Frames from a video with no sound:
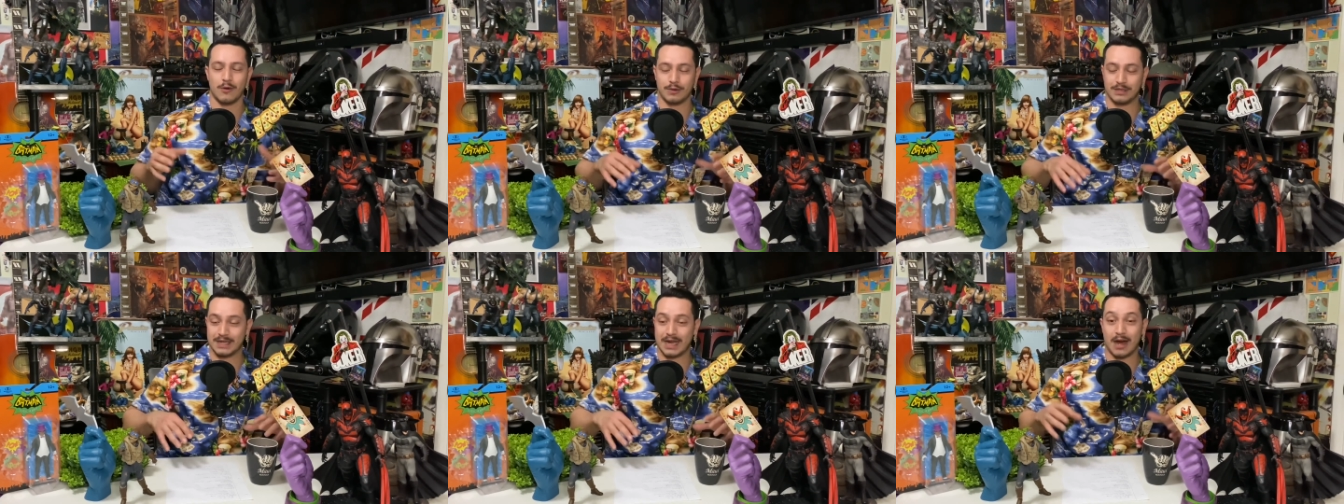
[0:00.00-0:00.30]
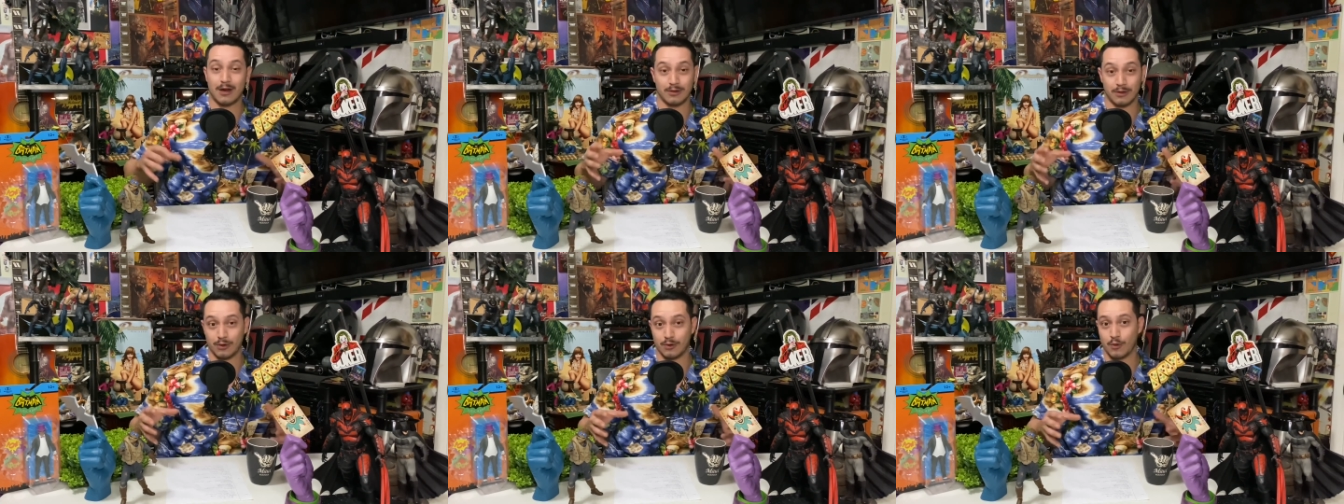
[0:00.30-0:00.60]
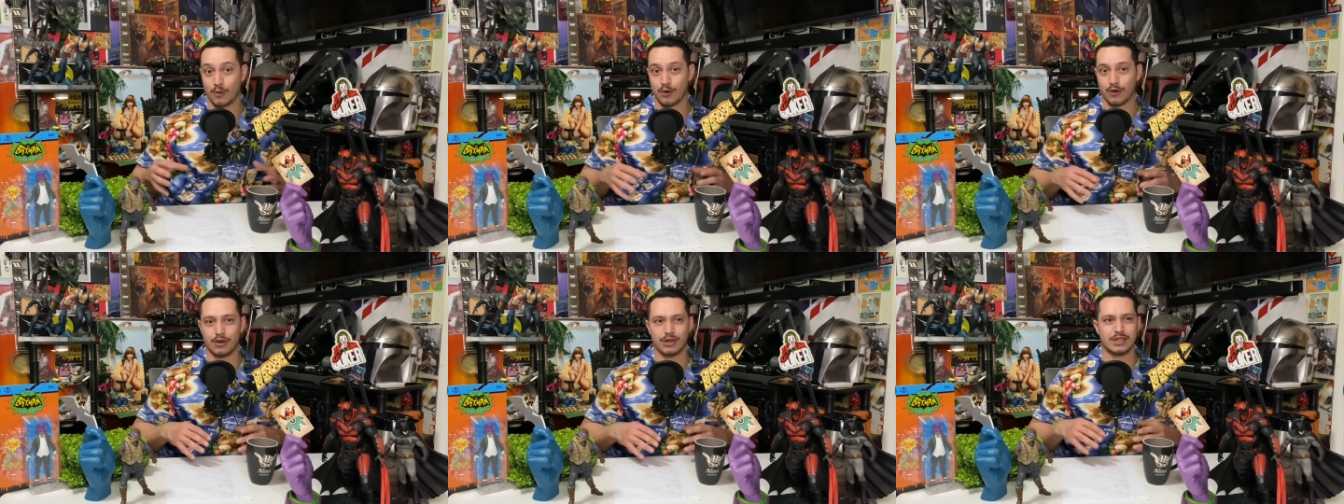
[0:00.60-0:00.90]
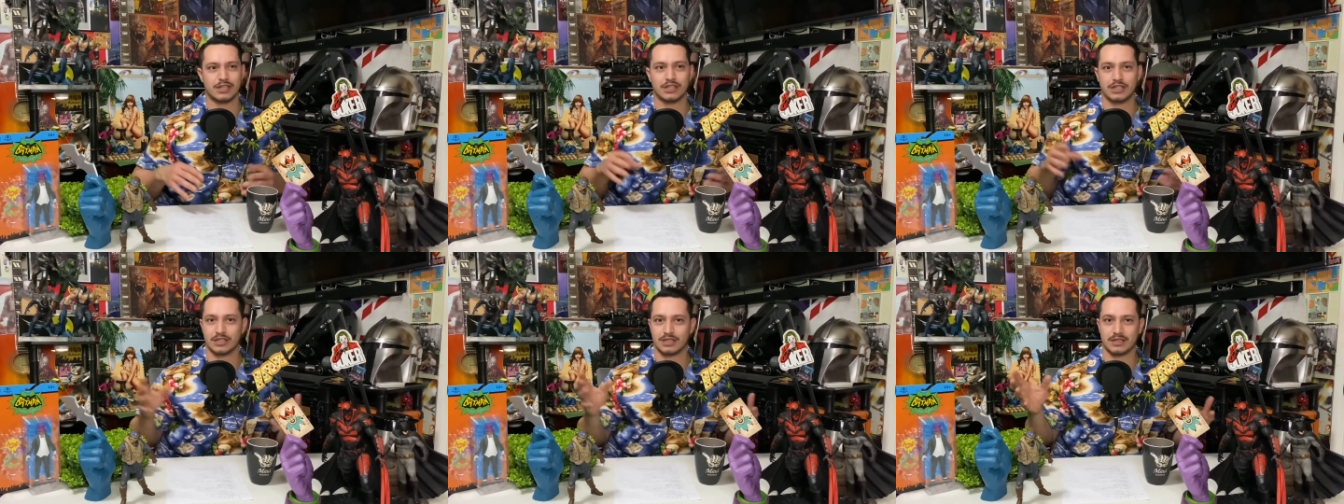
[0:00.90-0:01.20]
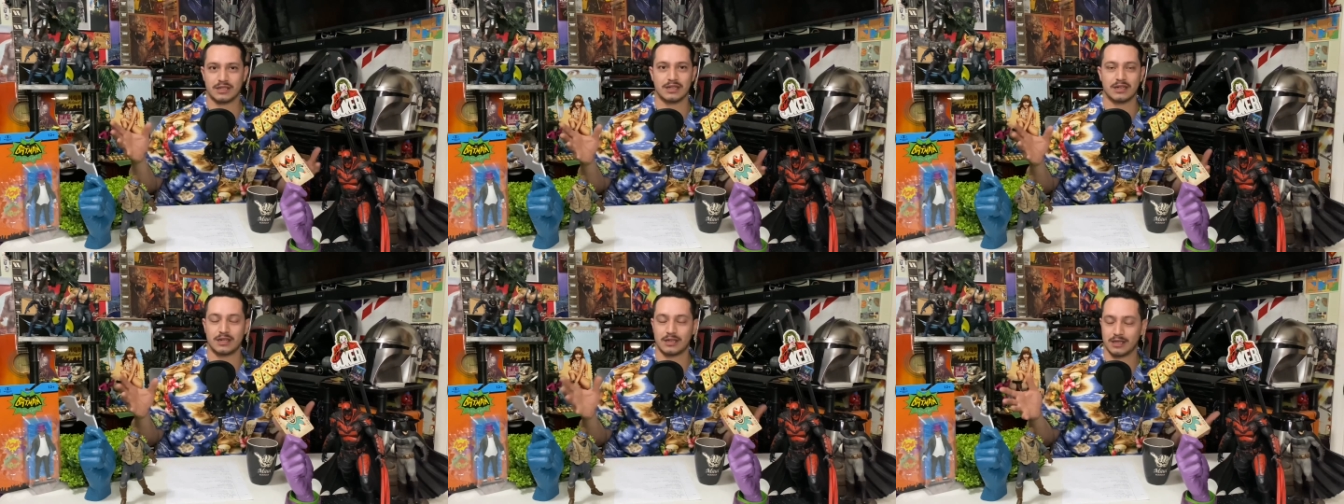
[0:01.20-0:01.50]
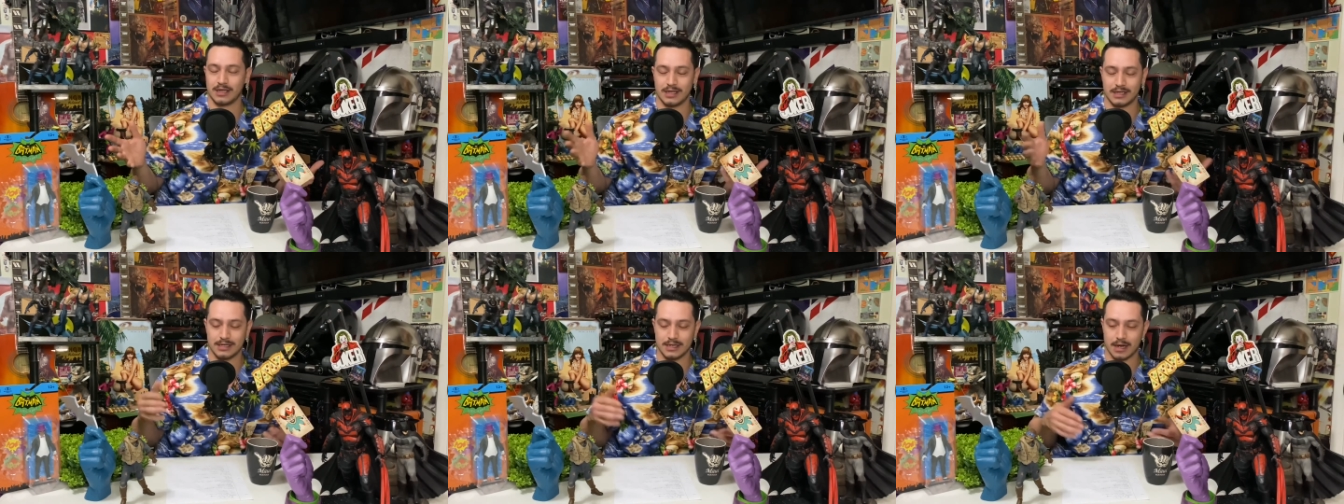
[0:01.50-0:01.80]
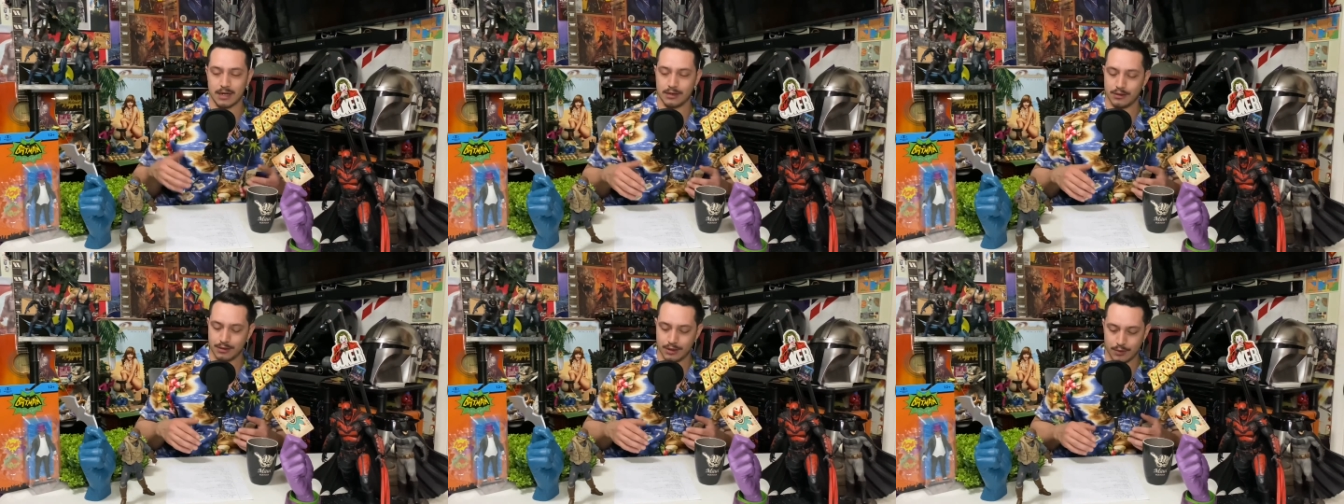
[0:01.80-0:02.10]
download where it's just a clean
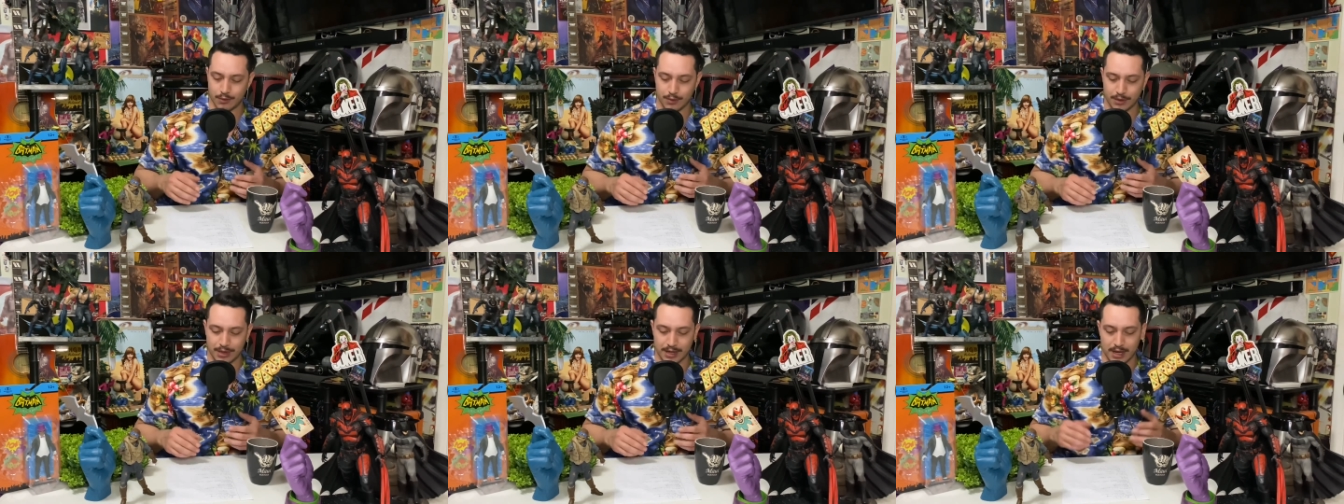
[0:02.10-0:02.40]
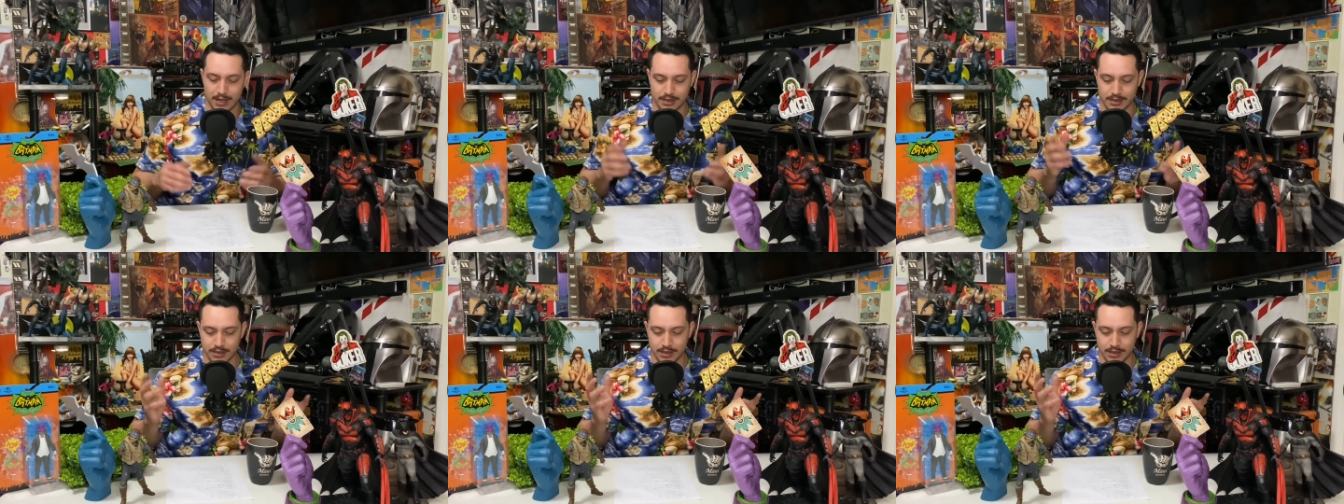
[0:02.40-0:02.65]
download and whatnot.